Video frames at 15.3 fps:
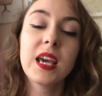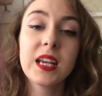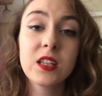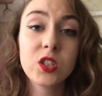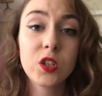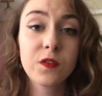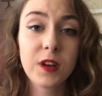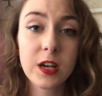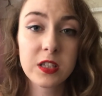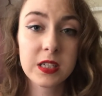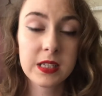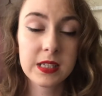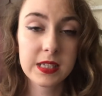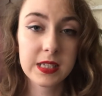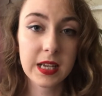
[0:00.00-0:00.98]
In
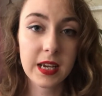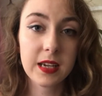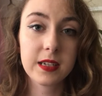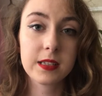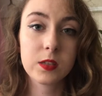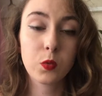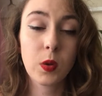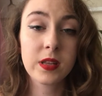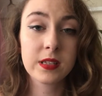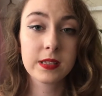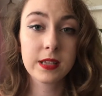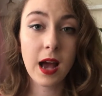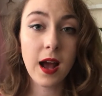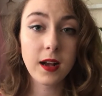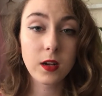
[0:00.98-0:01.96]
2006, when
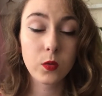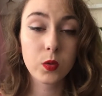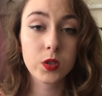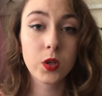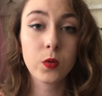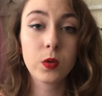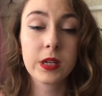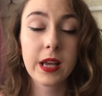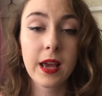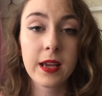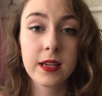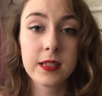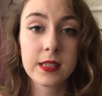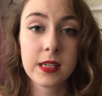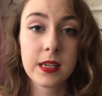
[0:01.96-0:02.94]
Zach was only
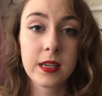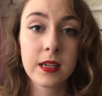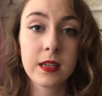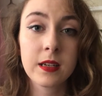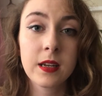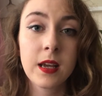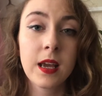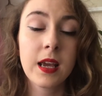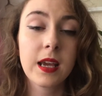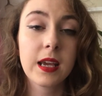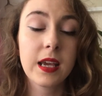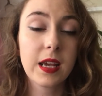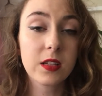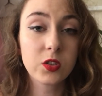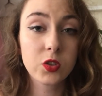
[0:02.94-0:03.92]
18,
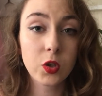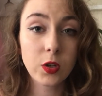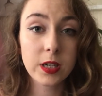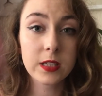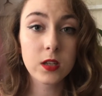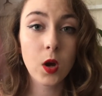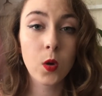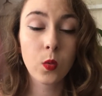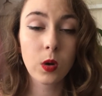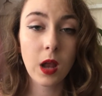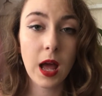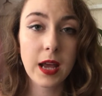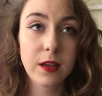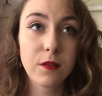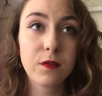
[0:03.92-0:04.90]
he had took his own
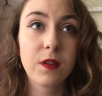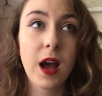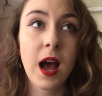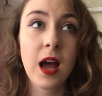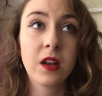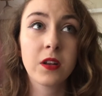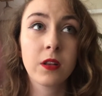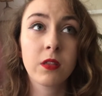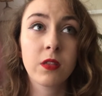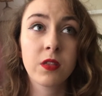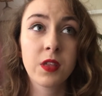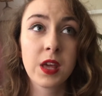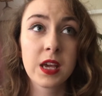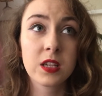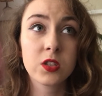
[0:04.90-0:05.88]
life, and
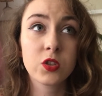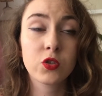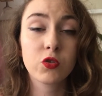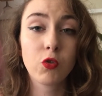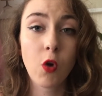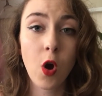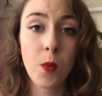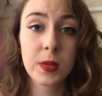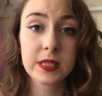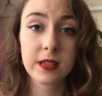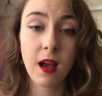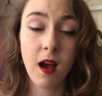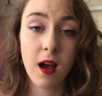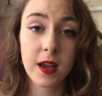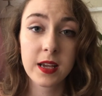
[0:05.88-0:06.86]
this
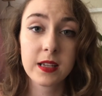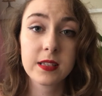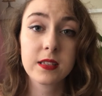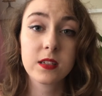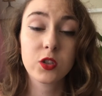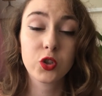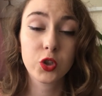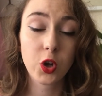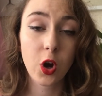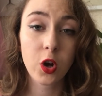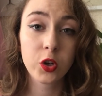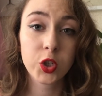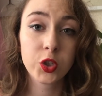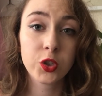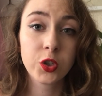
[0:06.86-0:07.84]
traumatized
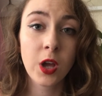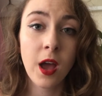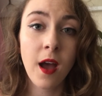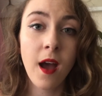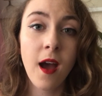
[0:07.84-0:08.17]
Josh.